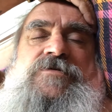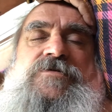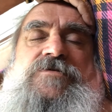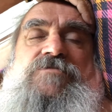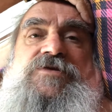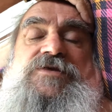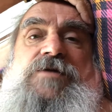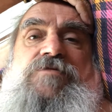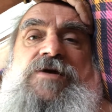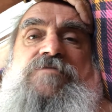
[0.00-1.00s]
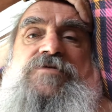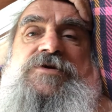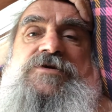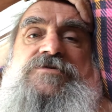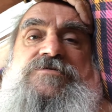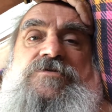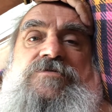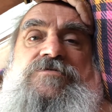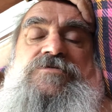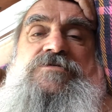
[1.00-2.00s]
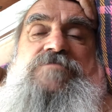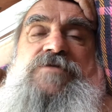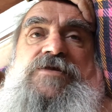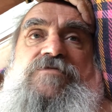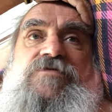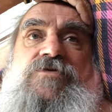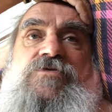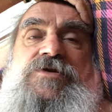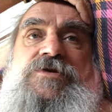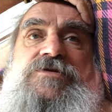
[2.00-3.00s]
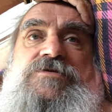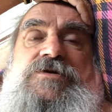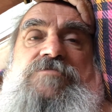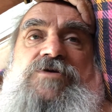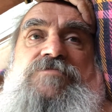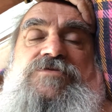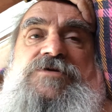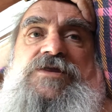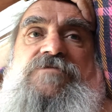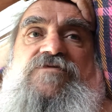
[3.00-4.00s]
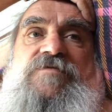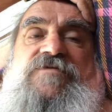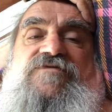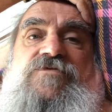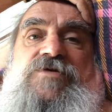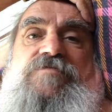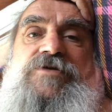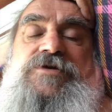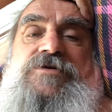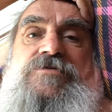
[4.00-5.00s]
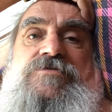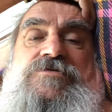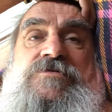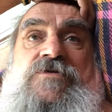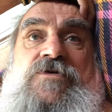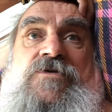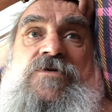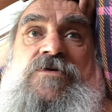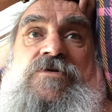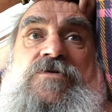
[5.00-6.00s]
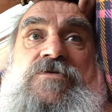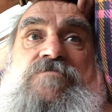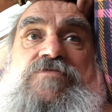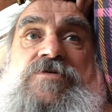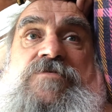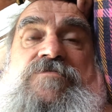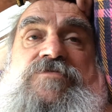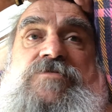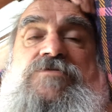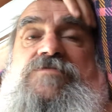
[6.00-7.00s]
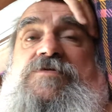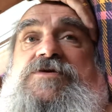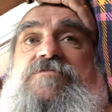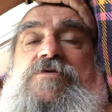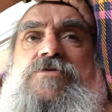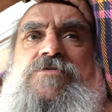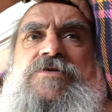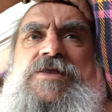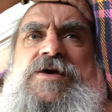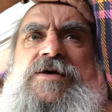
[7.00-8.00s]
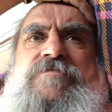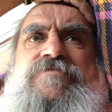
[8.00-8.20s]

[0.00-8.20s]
went to the Over Everdeen, so I was meant to call in and see him. I haven't seen him for about 40 bloody years. But, no, I expect it's even longer than that.